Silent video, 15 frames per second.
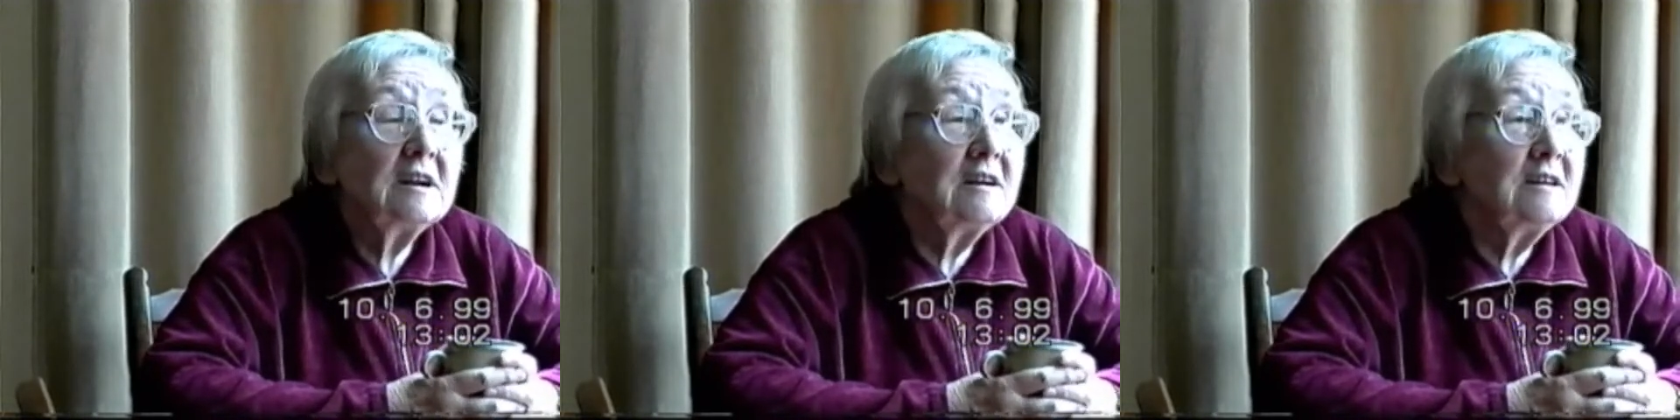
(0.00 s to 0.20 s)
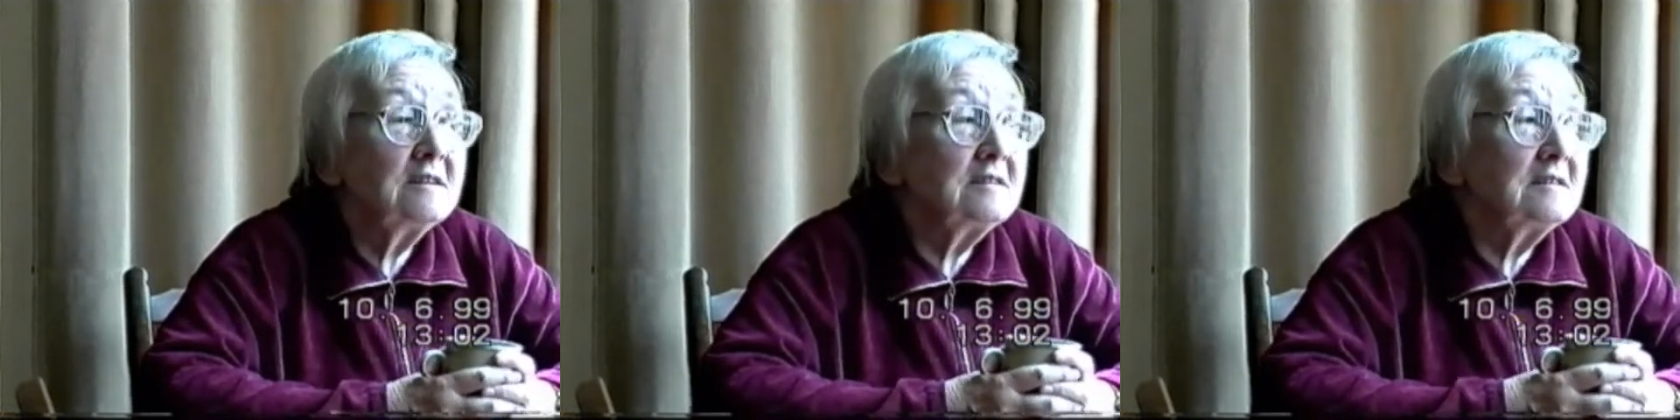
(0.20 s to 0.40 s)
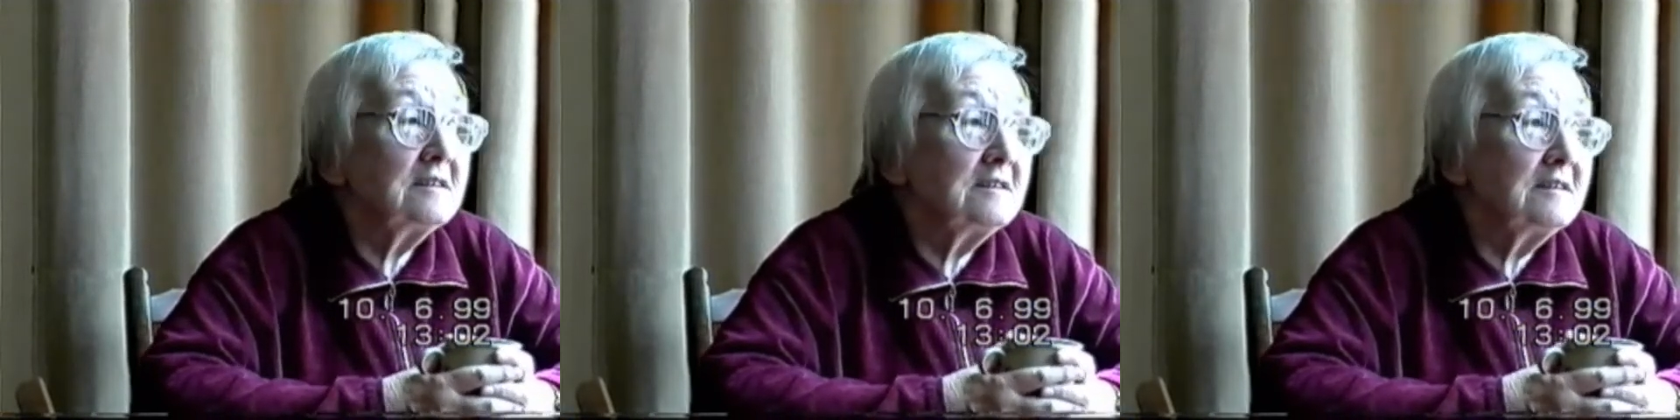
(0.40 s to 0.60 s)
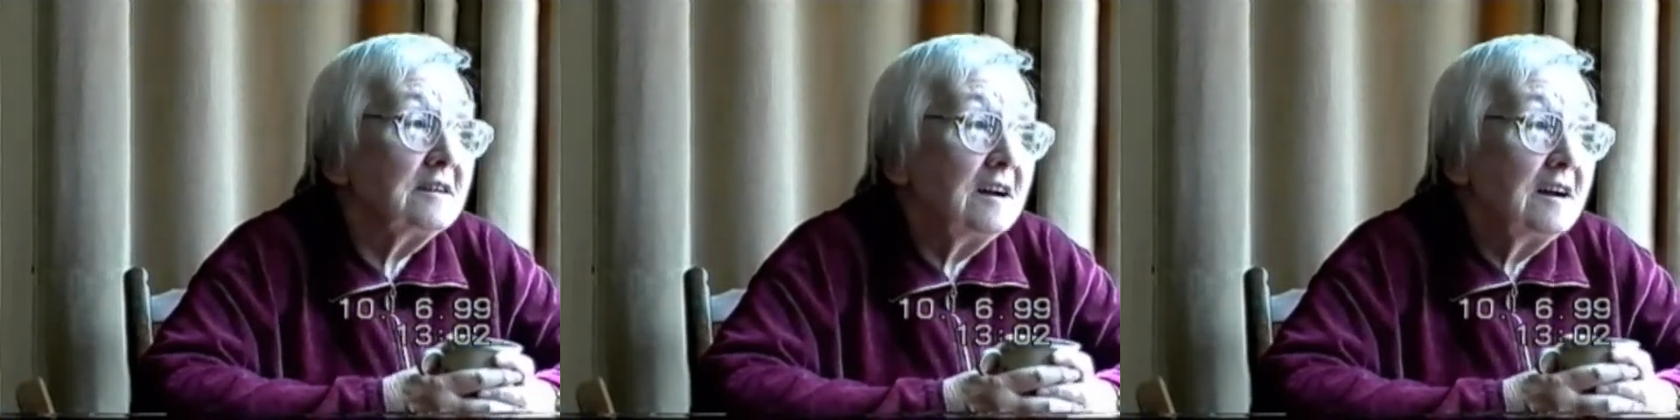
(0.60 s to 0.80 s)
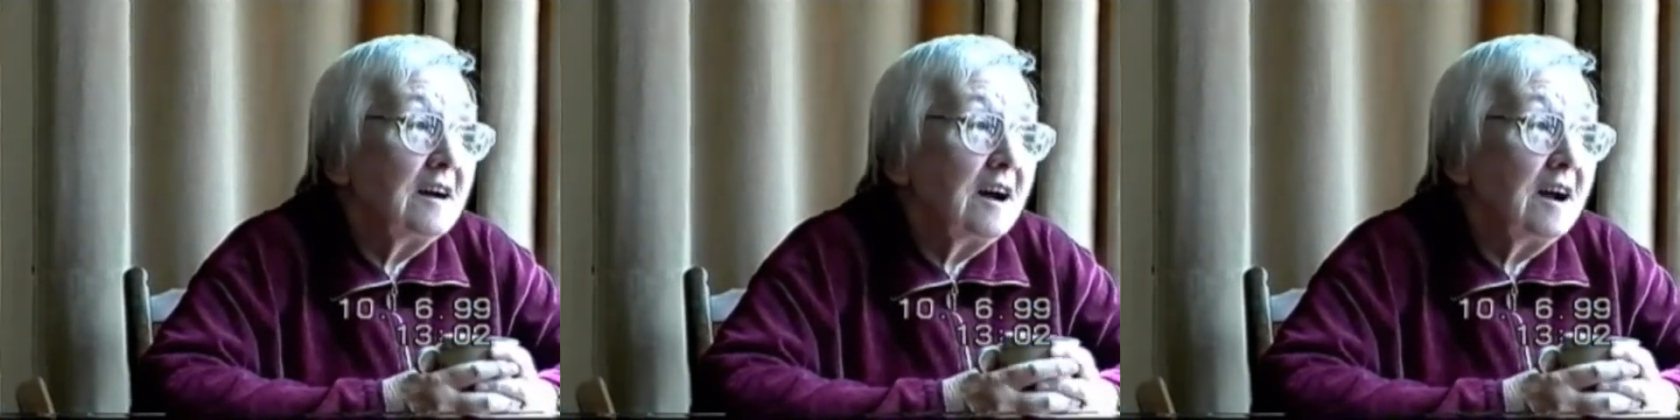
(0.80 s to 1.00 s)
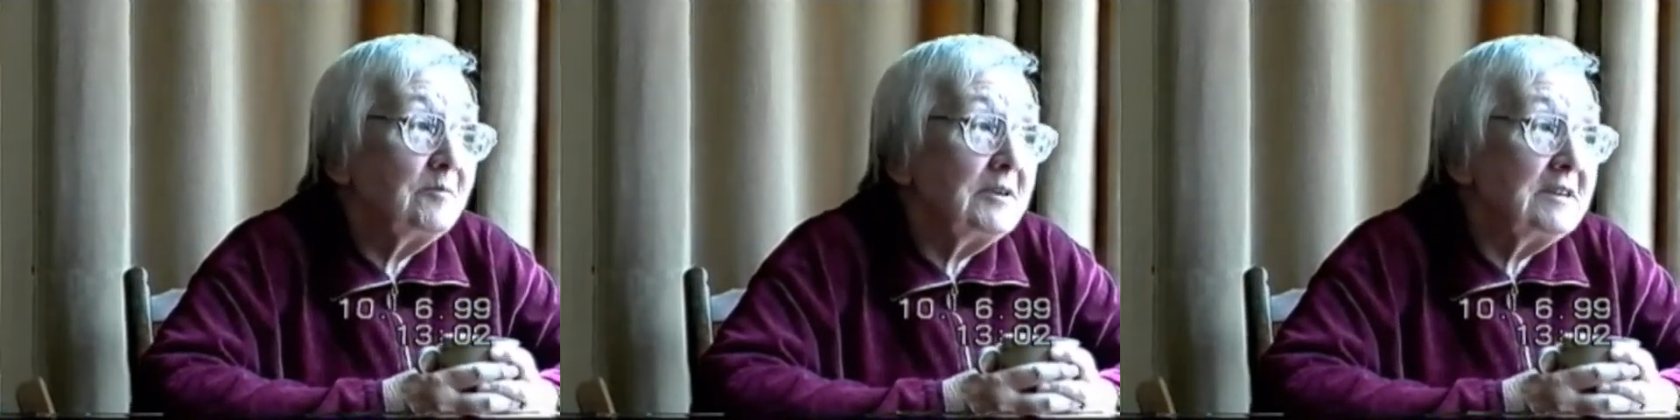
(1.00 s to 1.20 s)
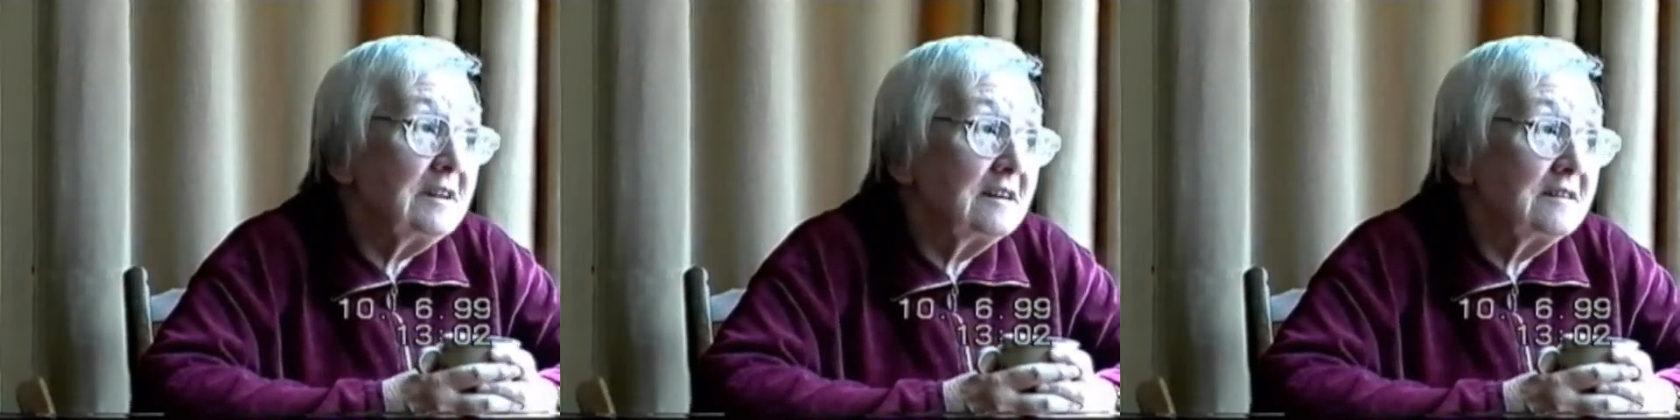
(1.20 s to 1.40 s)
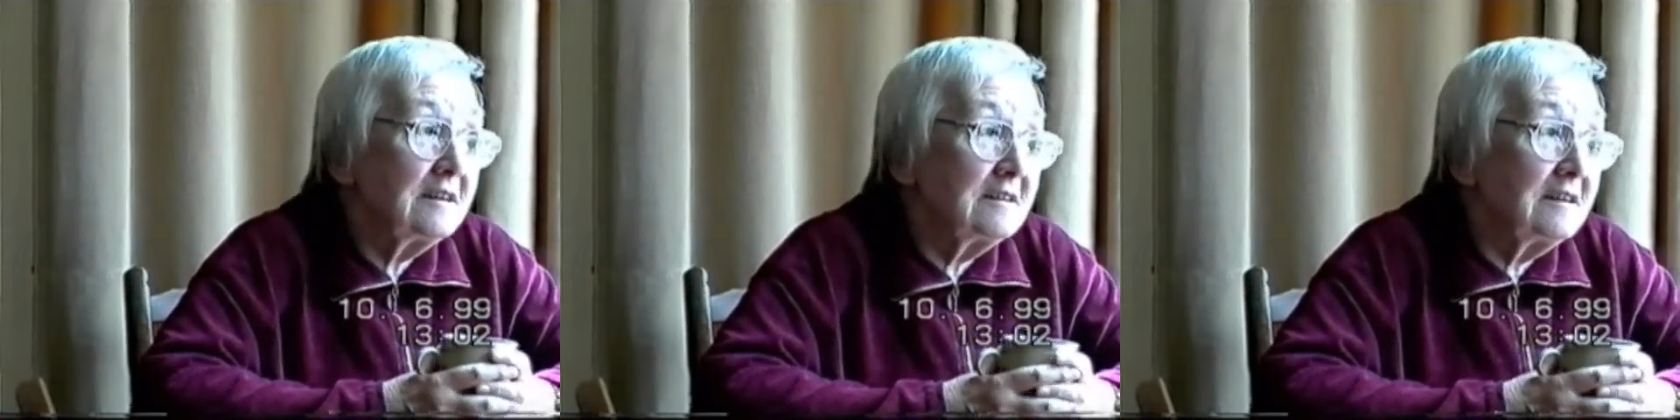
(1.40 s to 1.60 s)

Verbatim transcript: and uh, I mean, I,